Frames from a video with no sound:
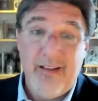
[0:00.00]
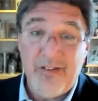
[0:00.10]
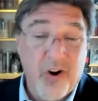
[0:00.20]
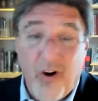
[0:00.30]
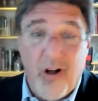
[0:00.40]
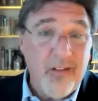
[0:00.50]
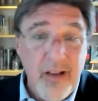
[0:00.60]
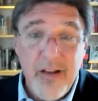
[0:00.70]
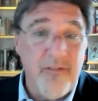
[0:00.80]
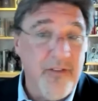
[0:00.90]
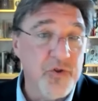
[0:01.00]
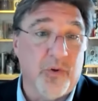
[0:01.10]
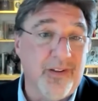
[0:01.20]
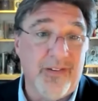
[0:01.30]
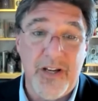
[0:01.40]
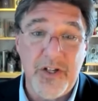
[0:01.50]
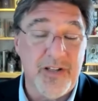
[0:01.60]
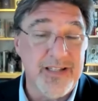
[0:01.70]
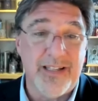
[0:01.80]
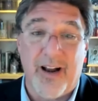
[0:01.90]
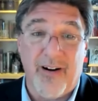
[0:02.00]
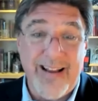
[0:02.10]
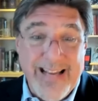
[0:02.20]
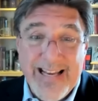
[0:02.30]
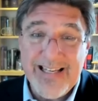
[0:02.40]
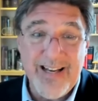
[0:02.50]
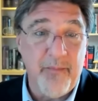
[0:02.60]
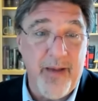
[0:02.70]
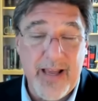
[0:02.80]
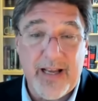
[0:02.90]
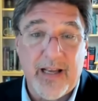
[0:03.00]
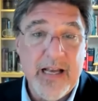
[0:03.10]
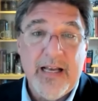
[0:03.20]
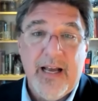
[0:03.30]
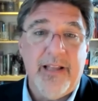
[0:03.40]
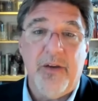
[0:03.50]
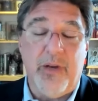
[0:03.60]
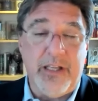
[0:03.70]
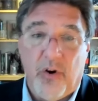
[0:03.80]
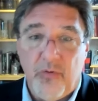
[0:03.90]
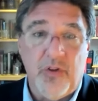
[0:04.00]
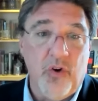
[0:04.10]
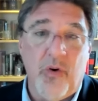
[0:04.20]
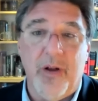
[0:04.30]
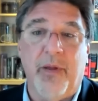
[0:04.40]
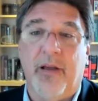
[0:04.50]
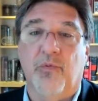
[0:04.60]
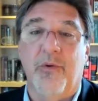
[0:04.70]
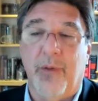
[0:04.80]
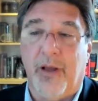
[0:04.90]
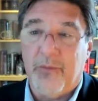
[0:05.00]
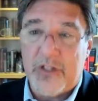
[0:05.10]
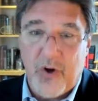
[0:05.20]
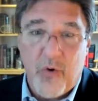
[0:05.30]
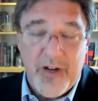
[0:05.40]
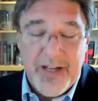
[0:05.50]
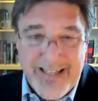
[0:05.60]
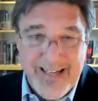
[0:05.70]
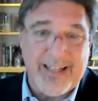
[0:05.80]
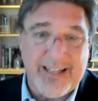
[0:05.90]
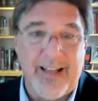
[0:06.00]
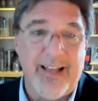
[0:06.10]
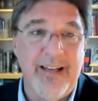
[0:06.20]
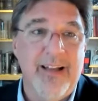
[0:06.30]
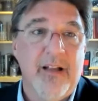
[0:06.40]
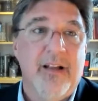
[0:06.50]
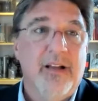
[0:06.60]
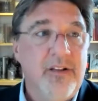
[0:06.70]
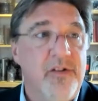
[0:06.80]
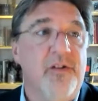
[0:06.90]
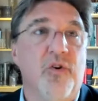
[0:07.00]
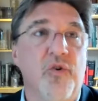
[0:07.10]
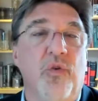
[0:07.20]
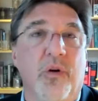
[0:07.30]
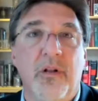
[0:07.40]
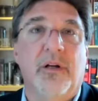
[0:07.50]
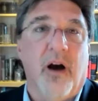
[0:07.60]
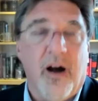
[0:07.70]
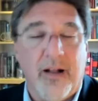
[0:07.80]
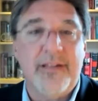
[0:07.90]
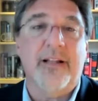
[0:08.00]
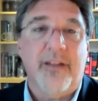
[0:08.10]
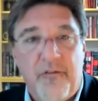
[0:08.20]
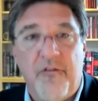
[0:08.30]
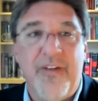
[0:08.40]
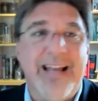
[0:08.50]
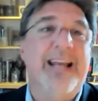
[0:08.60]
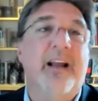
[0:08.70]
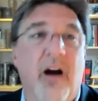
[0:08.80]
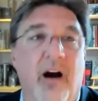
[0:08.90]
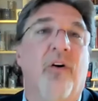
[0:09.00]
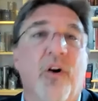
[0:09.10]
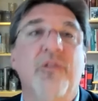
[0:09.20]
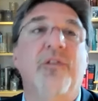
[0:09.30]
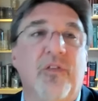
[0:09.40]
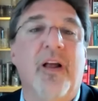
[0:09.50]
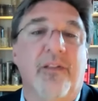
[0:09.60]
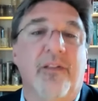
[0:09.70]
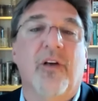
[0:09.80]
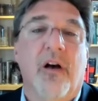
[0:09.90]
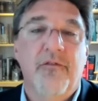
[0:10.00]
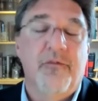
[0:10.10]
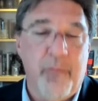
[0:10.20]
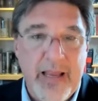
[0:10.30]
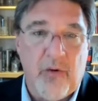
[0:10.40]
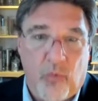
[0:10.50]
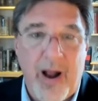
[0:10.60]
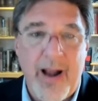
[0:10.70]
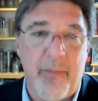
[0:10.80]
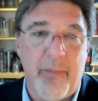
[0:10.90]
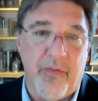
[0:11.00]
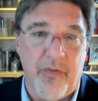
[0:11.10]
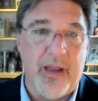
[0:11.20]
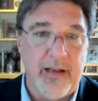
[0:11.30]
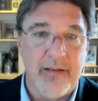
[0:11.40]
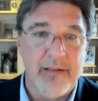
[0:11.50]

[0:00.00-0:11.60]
These are all individual decisions that are easy to make, and yet we don't do it because we've become so addicted to constantly feeding our own sense of being right about things.